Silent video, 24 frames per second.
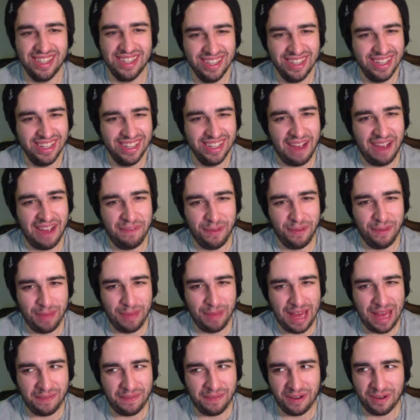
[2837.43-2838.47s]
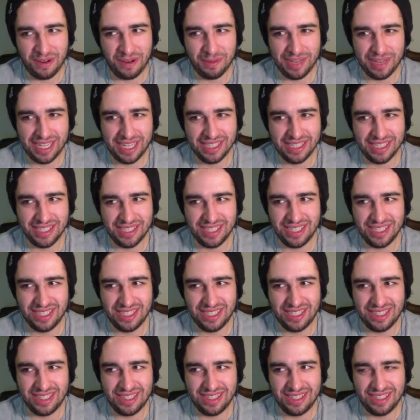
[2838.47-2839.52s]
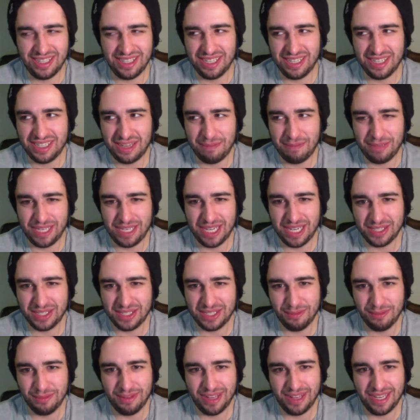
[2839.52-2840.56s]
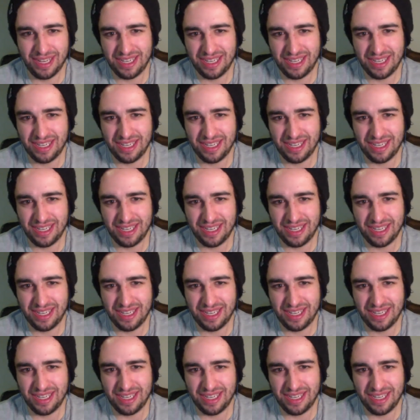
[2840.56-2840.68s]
I feel bad for her because she does have potential, but